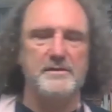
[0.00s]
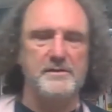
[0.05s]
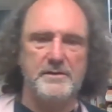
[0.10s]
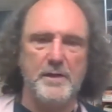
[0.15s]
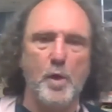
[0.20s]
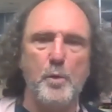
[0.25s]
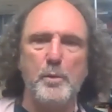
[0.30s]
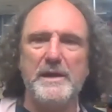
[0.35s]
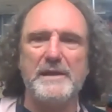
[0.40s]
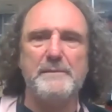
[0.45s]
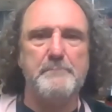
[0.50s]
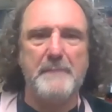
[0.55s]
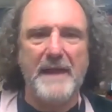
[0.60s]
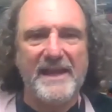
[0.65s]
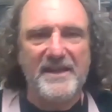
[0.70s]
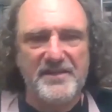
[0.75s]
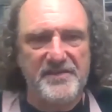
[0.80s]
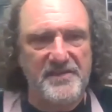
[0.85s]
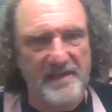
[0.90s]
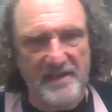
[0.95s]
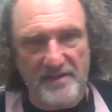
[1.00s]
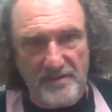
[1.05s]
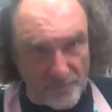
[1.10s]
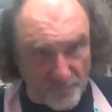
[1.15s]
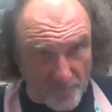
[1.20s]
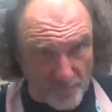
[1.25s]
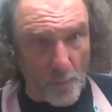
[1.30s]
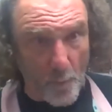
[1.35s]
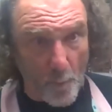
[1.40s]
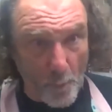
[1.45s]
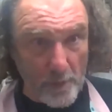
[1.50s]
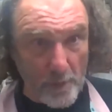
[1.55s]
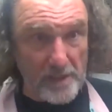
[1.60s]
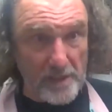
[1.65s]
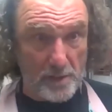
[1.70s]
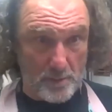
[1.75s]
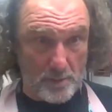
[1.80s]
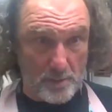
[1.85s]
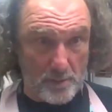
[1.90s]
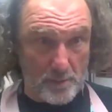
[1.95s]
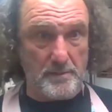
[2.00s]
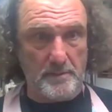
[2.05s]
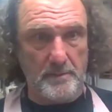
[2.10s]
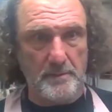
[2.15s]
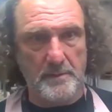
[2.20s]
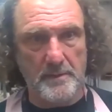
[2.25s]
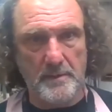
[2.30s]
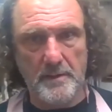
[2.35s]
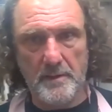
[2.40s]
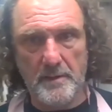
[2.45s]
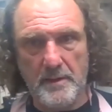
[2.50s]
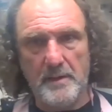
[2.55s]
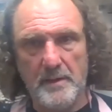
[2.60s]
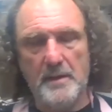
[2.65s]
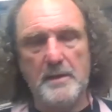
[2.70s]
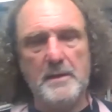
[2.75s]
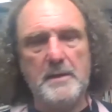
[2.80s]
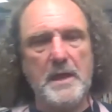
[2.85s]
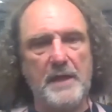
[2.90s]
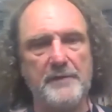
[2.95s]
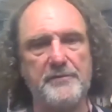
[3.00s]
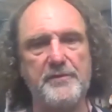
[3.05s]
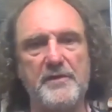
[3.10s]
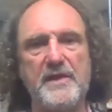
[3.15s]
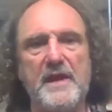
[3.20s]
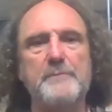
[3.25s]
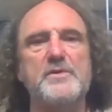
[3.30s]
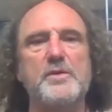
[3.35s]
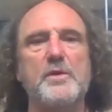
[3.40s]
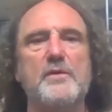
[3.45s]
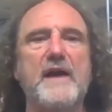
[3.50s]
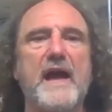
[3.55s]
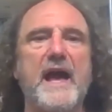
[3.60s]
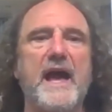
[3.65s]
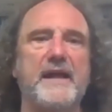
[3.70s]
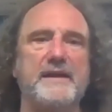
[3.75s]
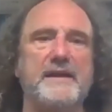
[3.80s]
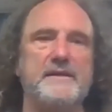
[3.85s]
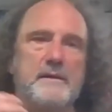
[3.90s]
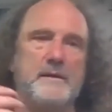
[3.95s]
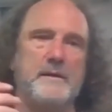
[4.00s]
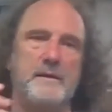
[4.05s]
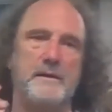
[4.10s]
nobody makes things for you. And for them to have had,